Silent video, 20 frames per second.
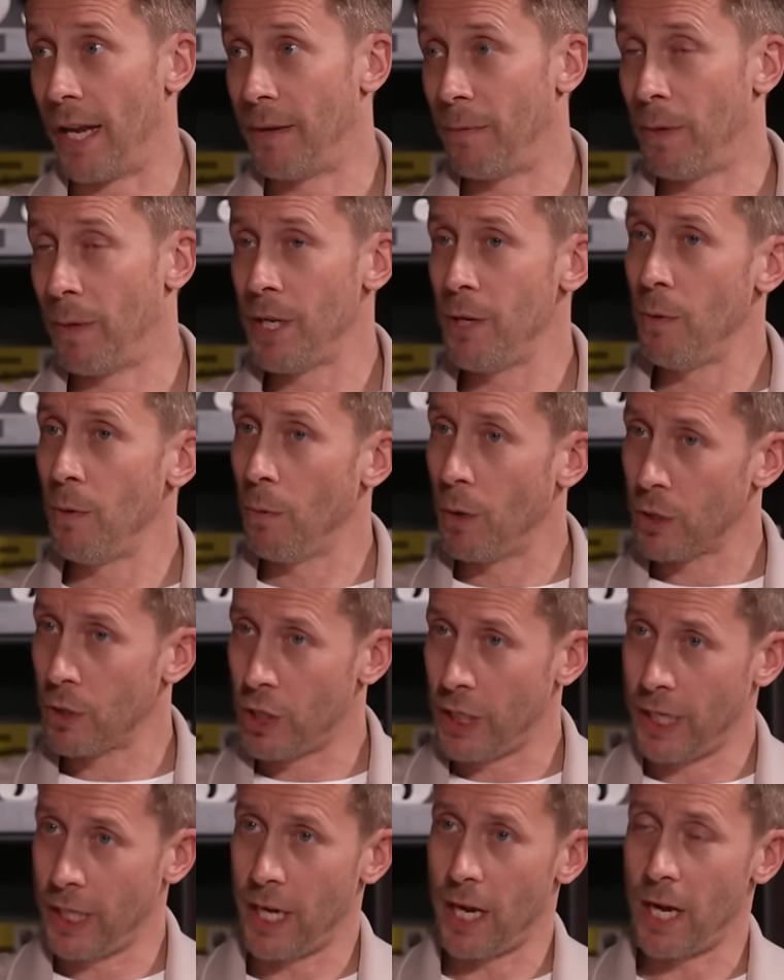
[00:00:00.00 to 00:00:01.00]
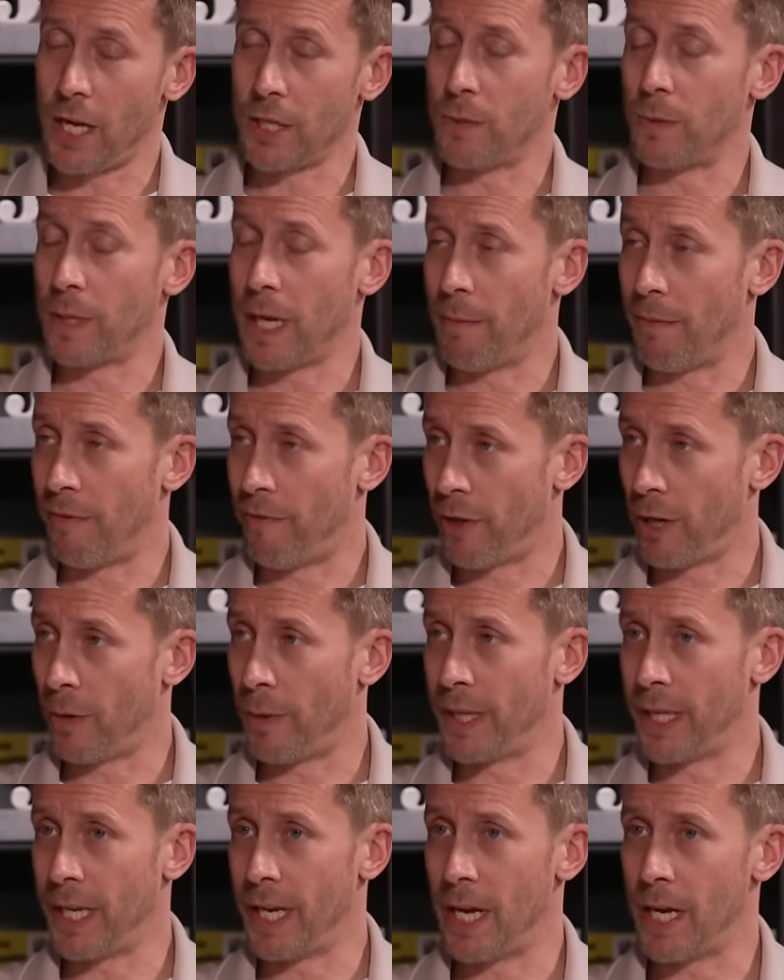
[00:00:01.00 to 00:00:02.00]
Yeah. When you were watching the Arsenal game or
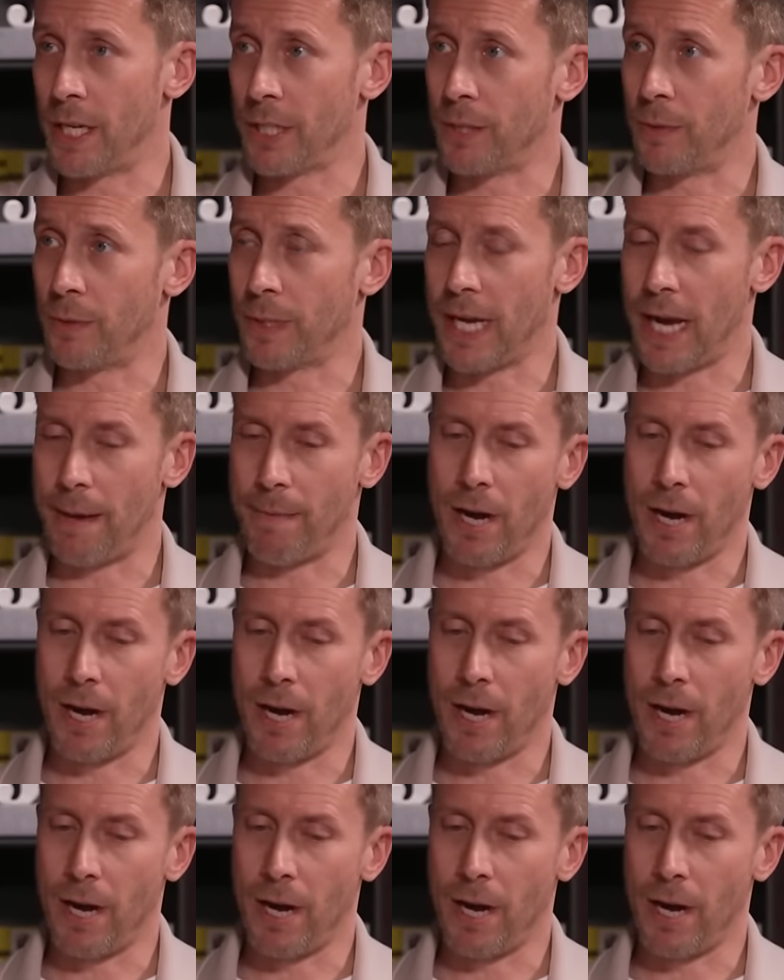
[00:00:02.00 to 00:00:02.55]
following the Arsenal game